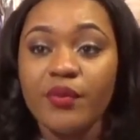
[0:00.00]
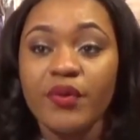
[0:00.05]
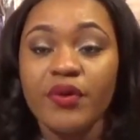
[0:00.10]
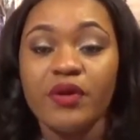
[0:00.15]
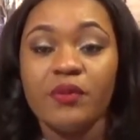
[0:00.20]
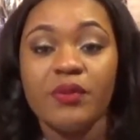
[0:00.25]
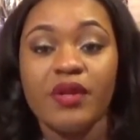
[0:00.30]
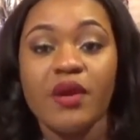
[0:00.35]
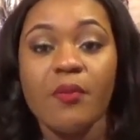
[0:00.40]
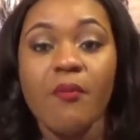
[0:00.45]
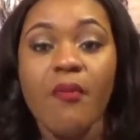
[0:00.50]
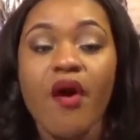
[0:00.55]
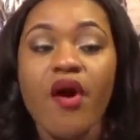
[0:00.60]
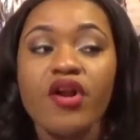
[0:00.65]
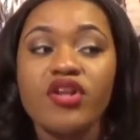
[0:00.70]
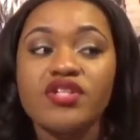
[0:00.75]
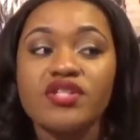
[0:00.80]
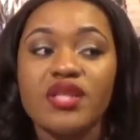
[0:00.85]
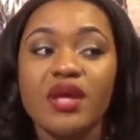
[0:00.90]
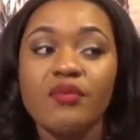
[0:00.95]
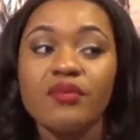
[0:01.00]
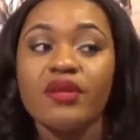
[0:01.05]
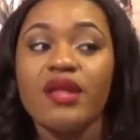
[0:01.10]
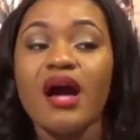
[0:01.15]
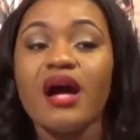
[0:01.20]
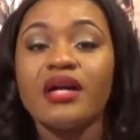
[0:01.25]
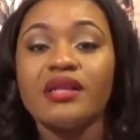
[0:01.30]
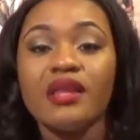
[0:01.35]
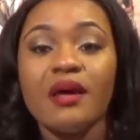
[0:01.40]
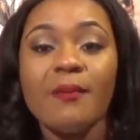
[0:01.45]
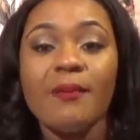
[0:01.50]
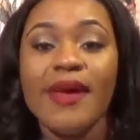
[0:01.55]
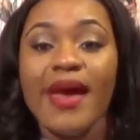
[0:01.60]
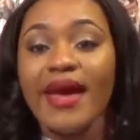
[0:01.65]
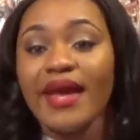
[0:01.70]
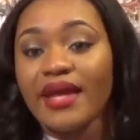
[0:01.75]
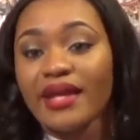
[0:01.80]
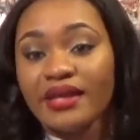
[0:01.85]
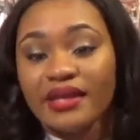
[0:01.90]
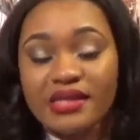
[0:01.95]
We're going to be in March. They were locked up
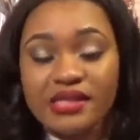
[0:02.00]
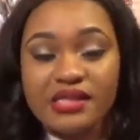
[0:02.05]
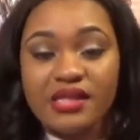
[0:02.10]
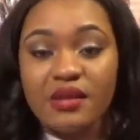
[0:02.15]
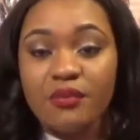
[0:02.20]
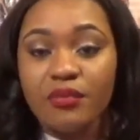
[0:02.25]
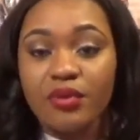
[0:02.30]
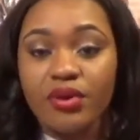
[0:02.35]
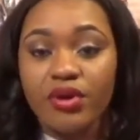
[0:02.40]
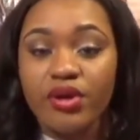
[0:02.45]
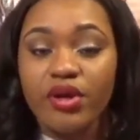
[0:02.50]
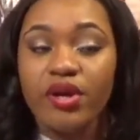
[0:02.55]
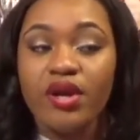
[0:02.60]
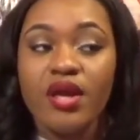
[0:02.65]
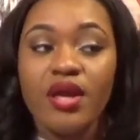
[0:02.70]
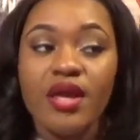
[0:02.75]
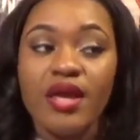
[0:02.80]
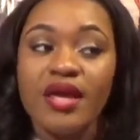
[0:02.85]
back in December.